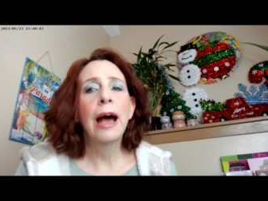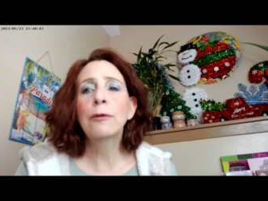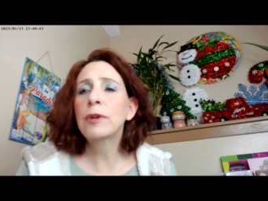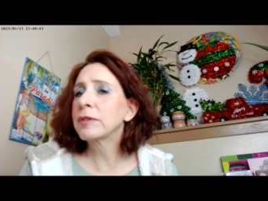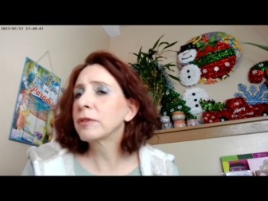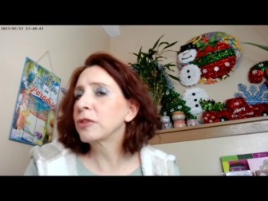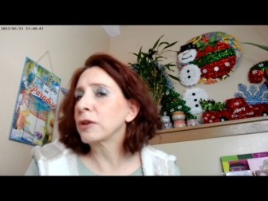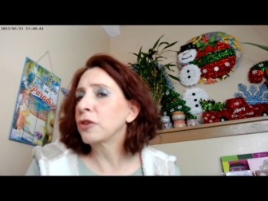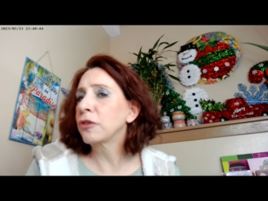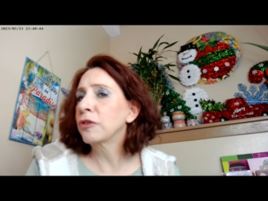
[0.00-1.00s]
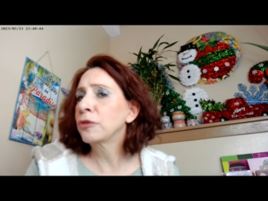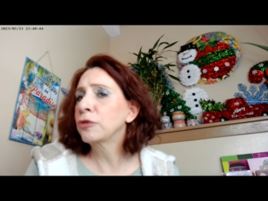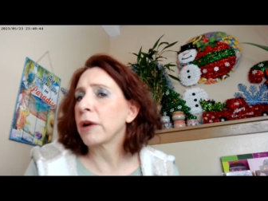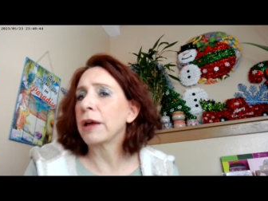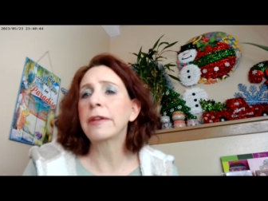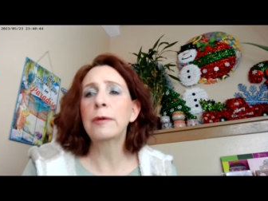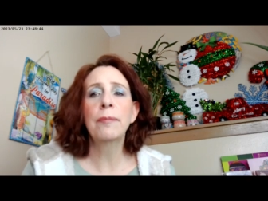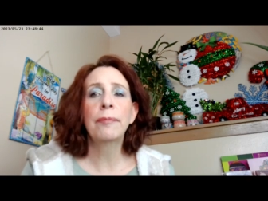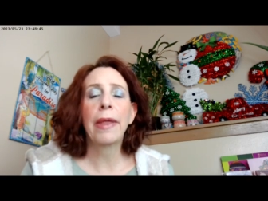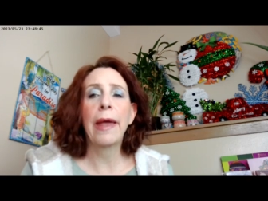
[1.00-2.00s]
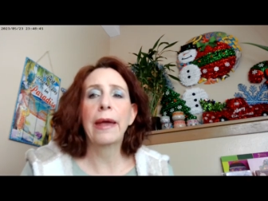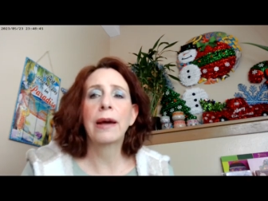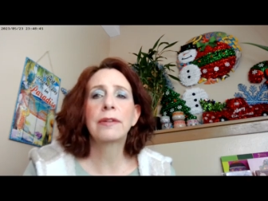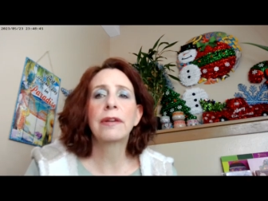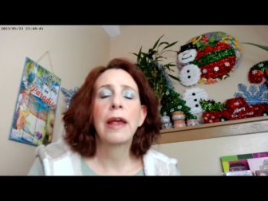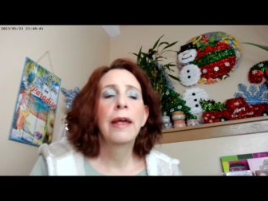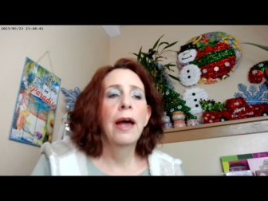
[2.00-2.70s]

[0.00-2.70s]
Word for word: I would suggest you try them and